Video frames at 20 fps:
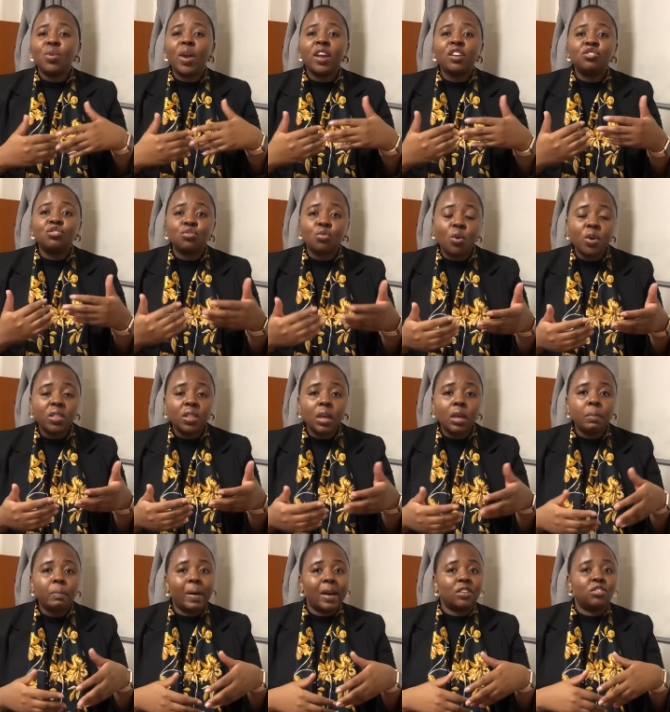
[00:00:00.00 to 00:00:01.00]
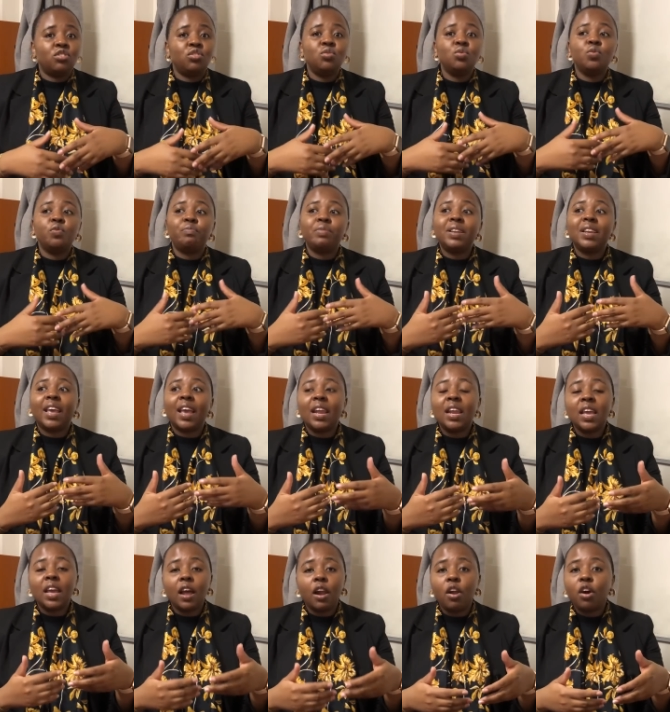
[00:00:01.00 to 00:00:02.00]
enjoy the e-bucks, you've been
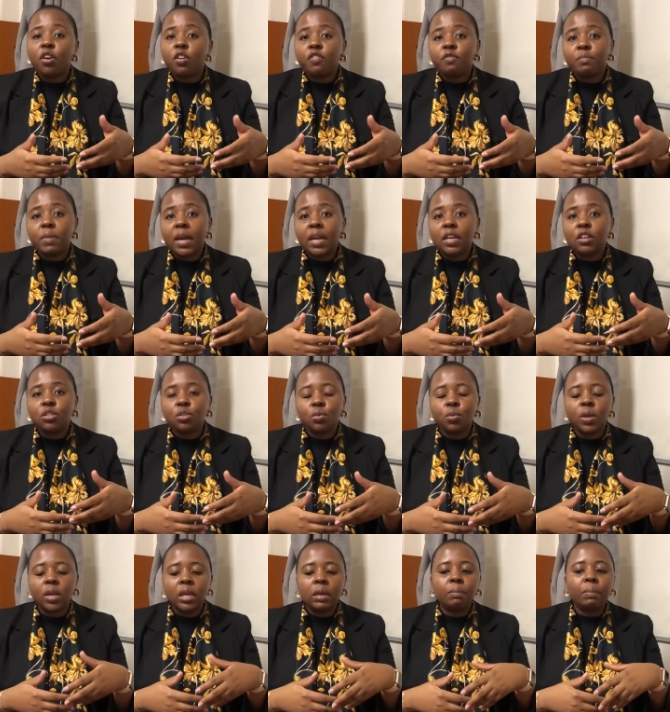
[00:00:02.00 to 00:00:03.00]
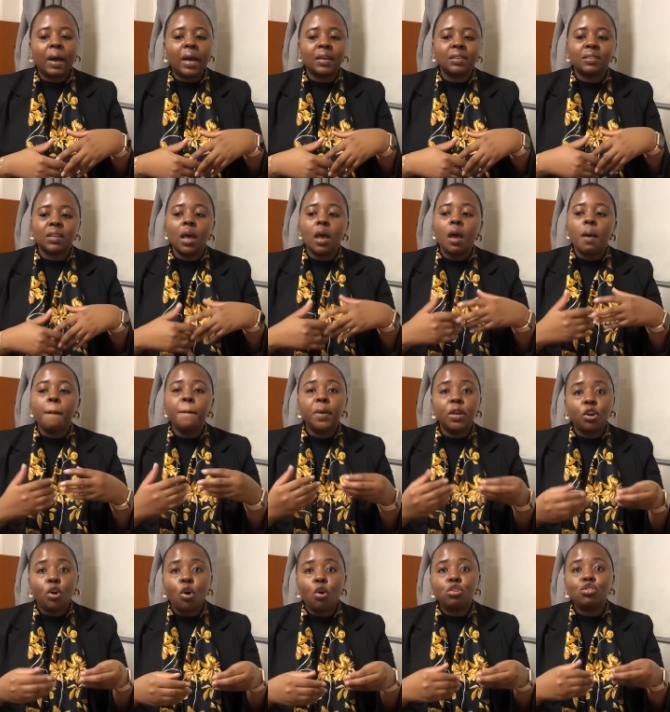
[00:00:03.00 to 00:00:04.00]
getting a lot of money through e-bucks
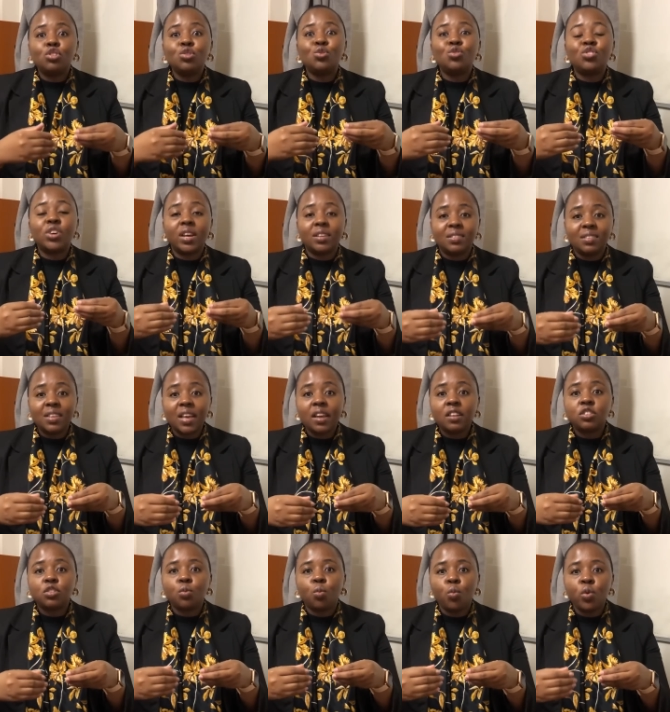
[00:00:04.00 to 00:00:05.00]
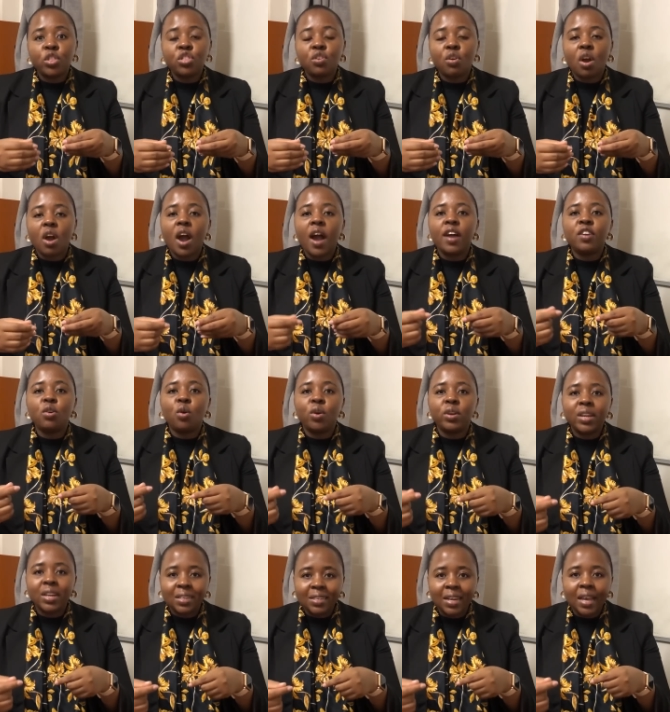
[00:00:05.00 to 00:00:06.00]
because you transact with your card
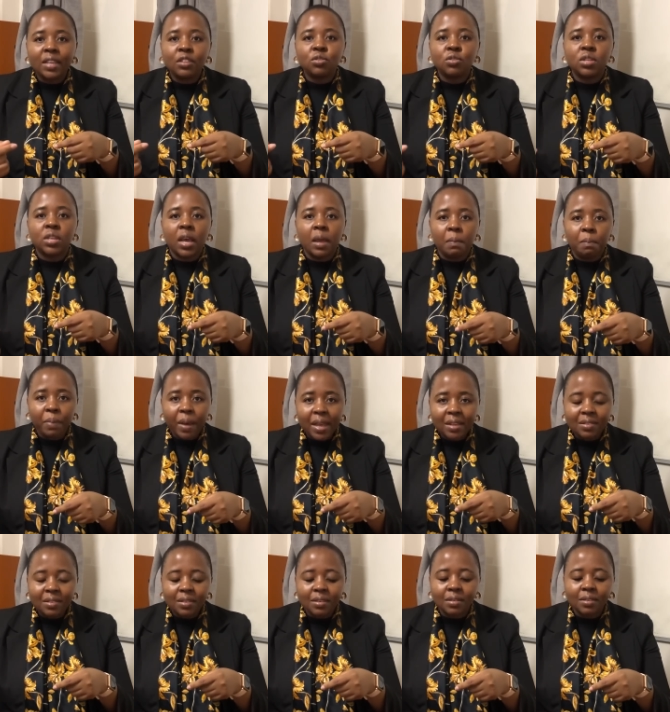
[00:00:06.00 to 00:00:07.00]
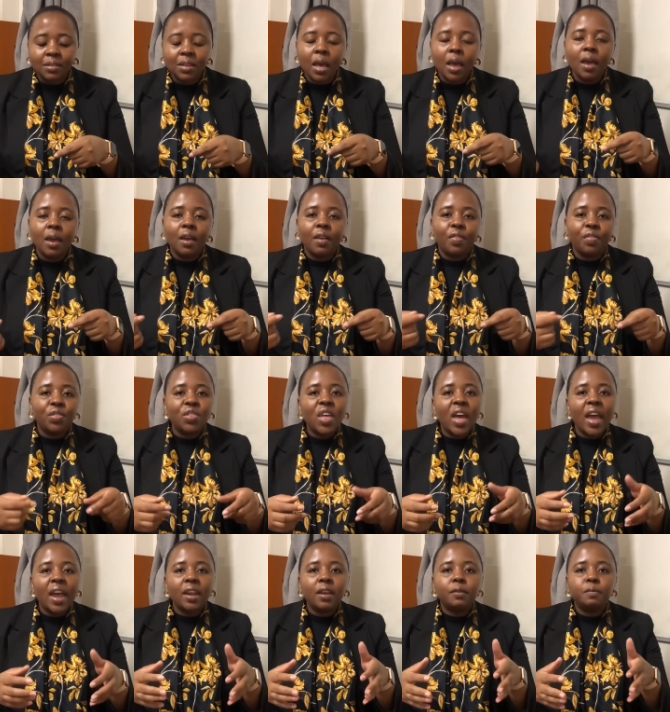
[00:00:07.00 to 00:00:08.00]
on a day-to-day -day basis,
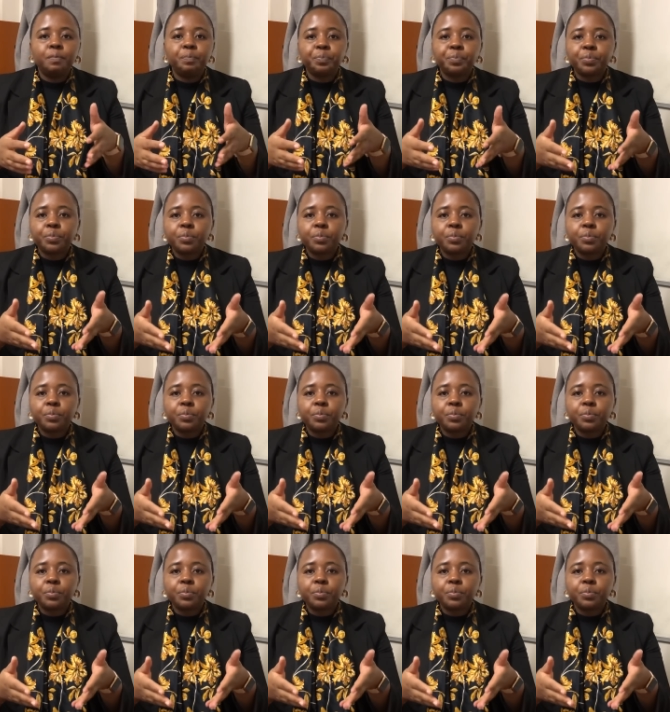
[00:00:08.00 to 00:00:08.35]
then